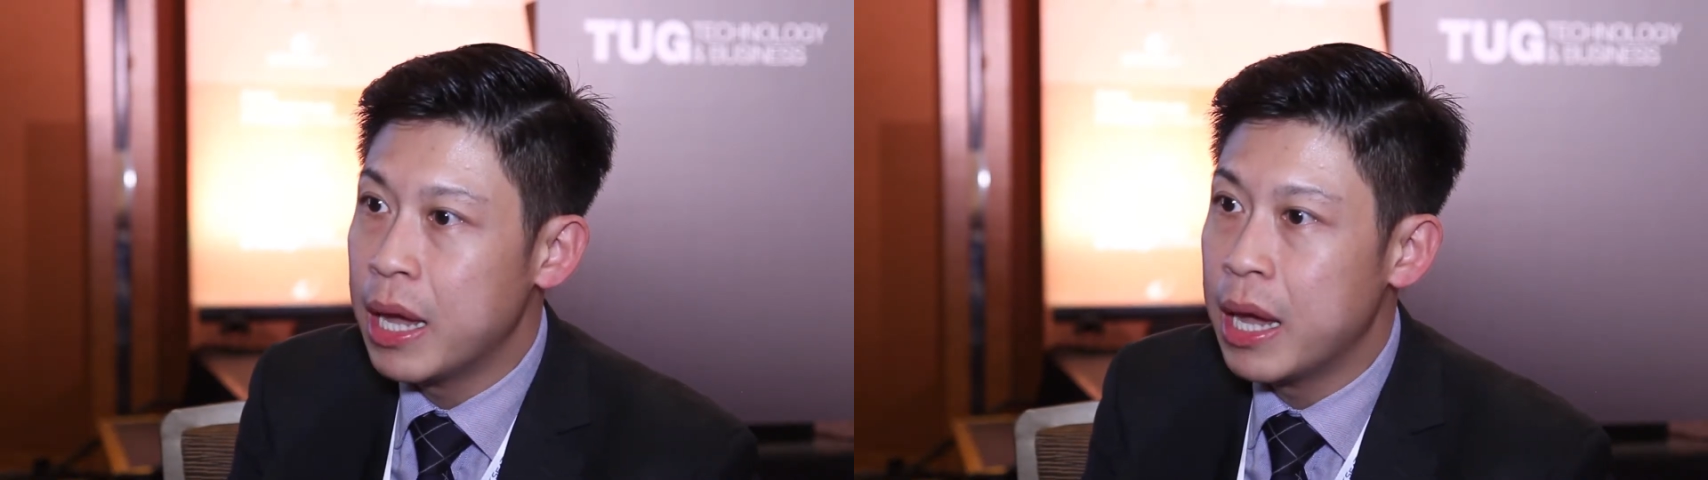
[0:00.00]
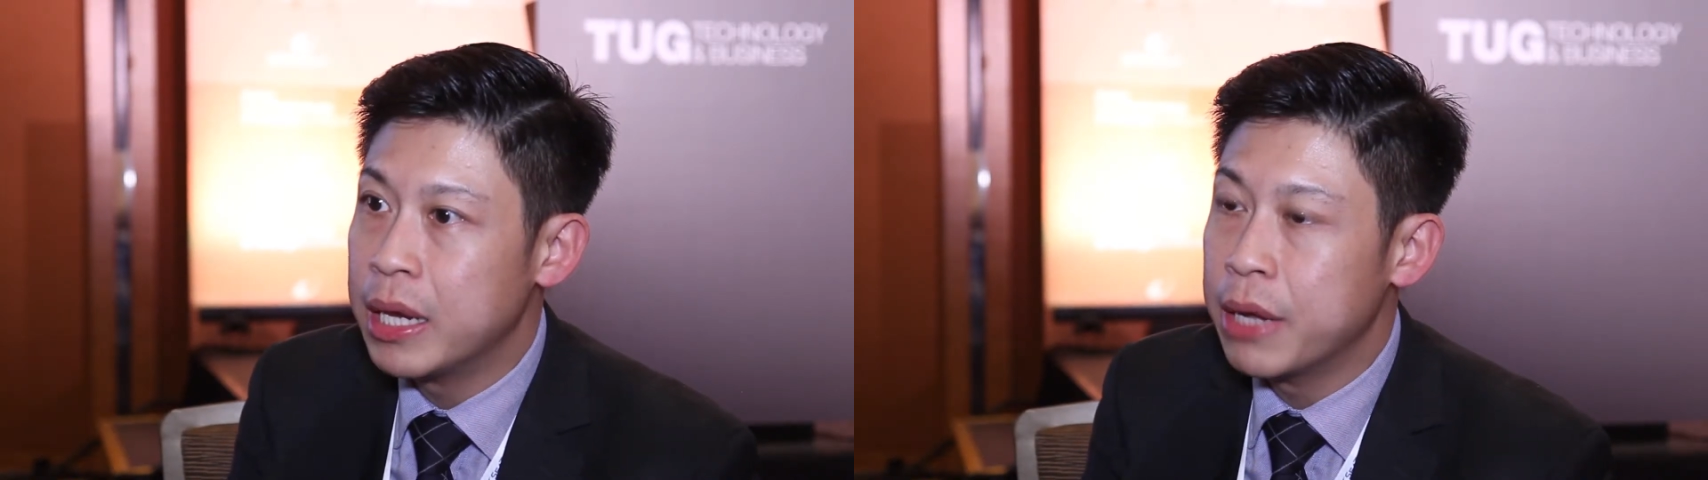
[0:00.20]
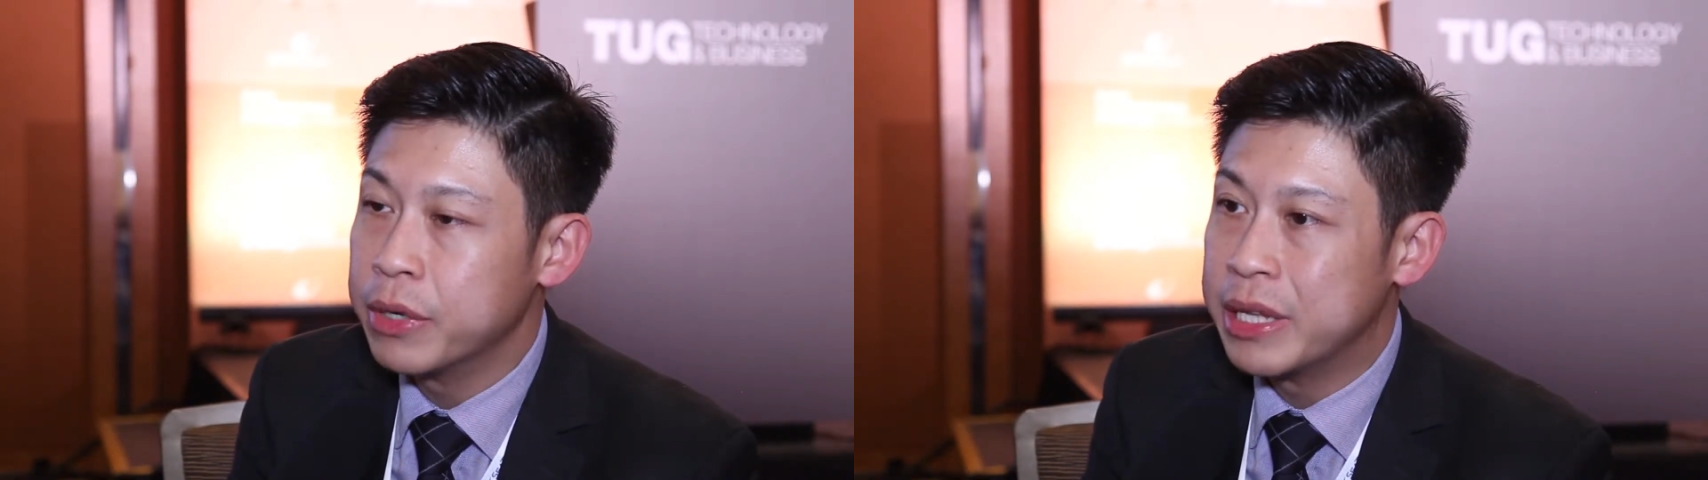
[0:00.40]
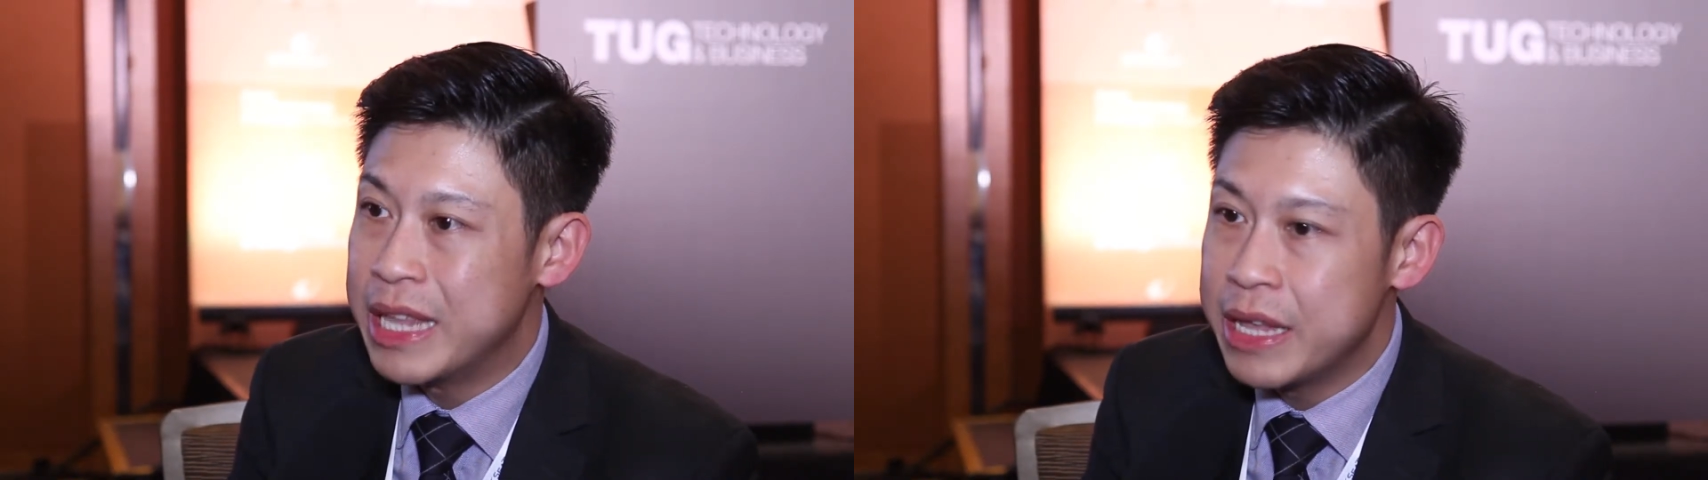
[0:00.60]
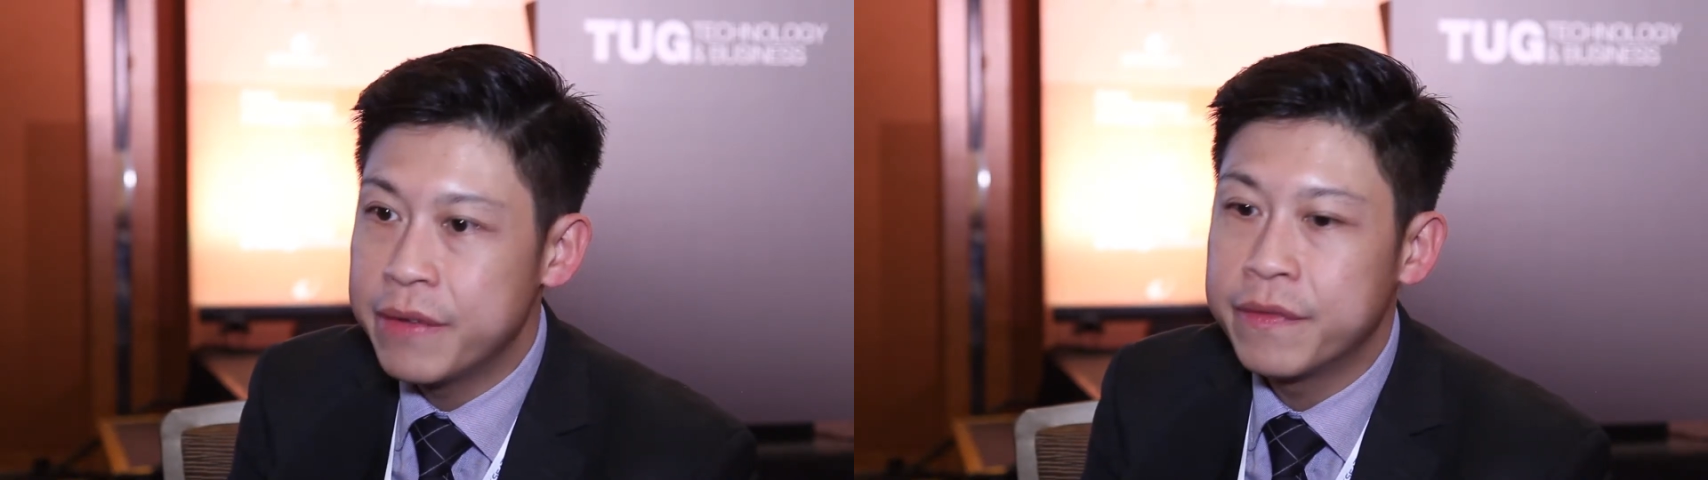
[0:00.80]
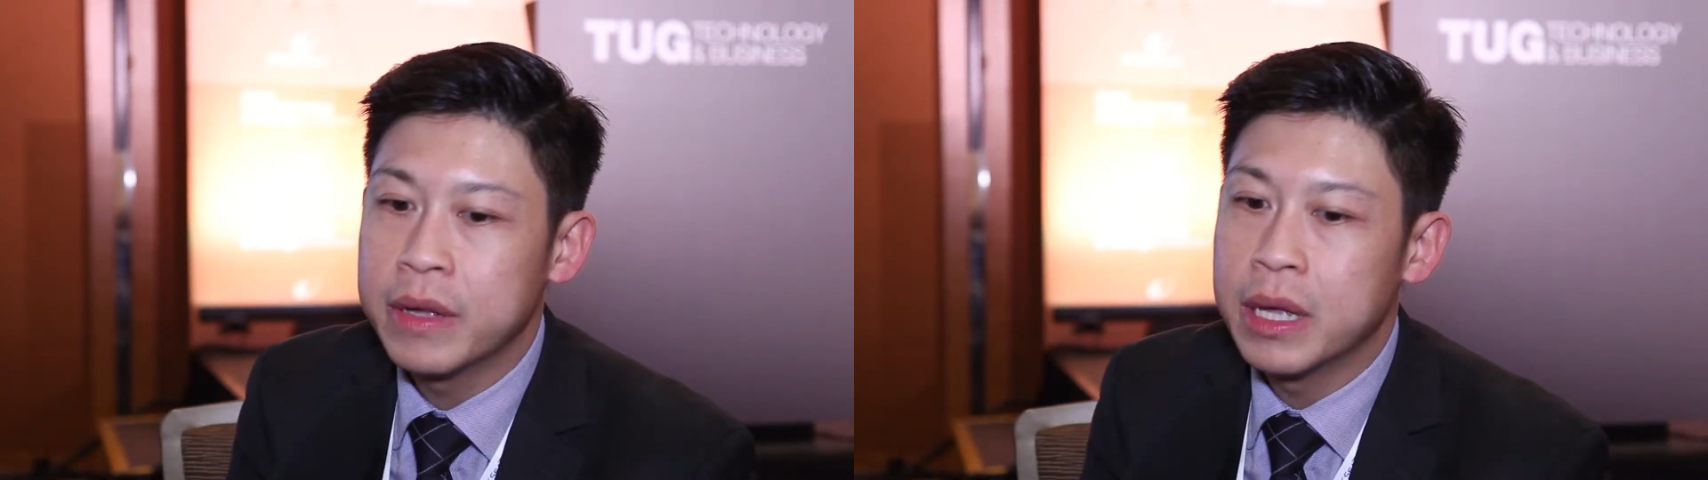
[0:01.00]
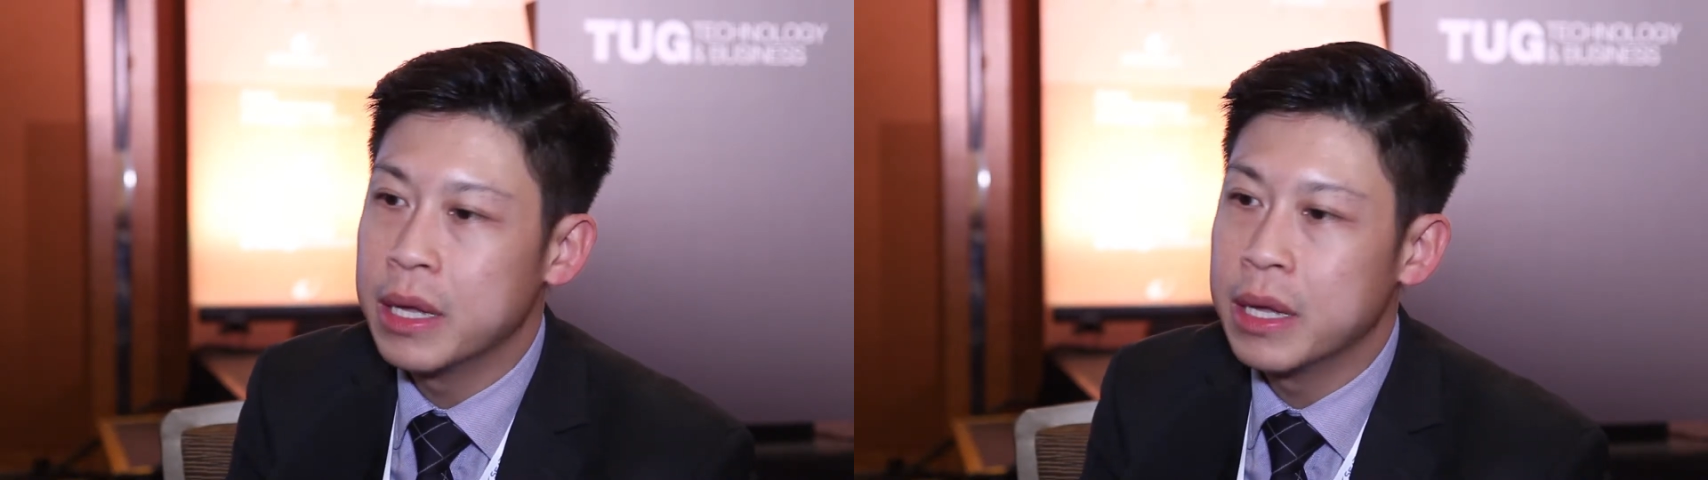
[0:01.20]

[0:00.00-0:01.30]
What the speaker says: that will give